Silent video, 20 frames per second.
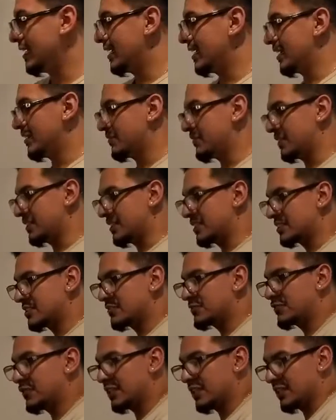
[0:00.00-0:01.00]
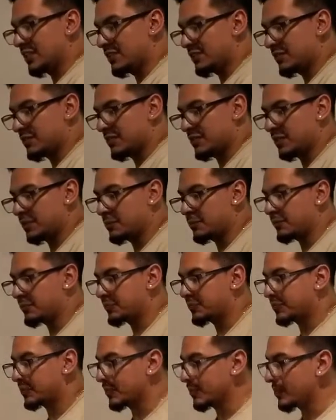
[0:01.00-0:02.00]
If it doesn't fit evenly,
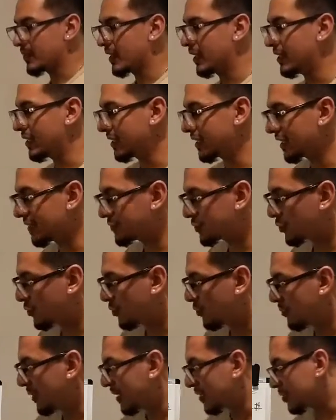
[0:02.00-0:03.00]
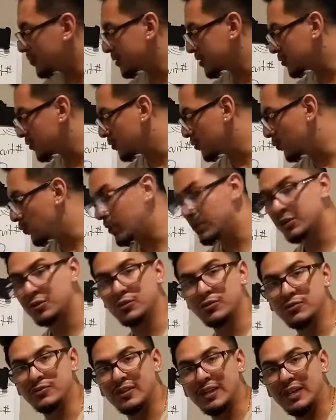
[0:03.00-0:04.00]
and it gives you a remainder between 1
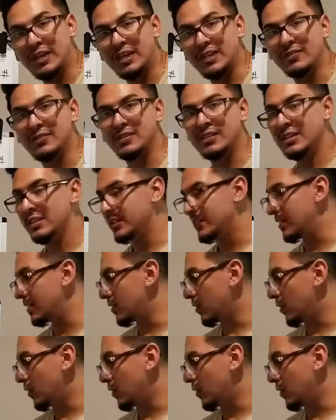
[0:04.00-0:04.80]
through 5, then